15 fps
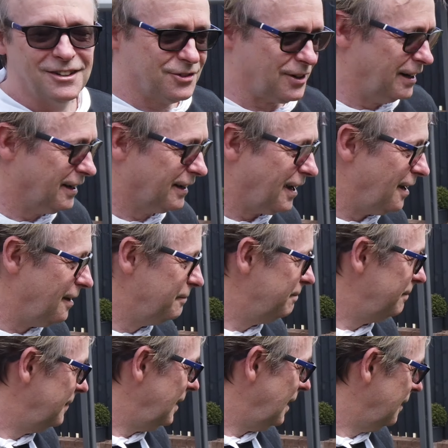trying to get an
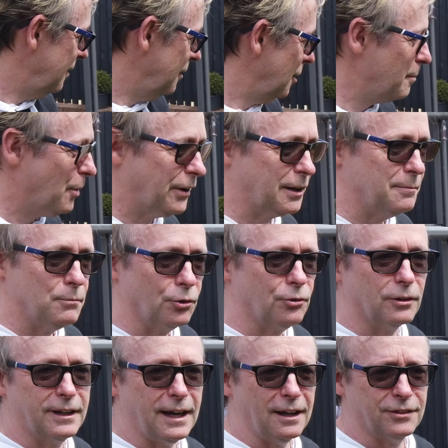American
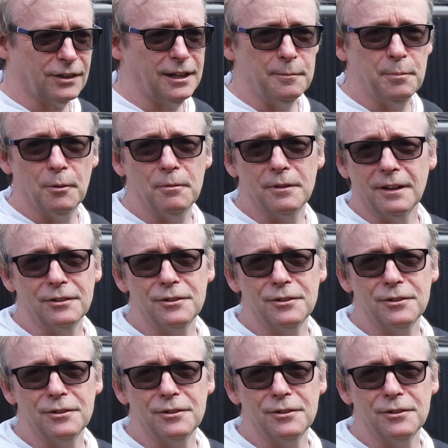muscle car to keep up with it.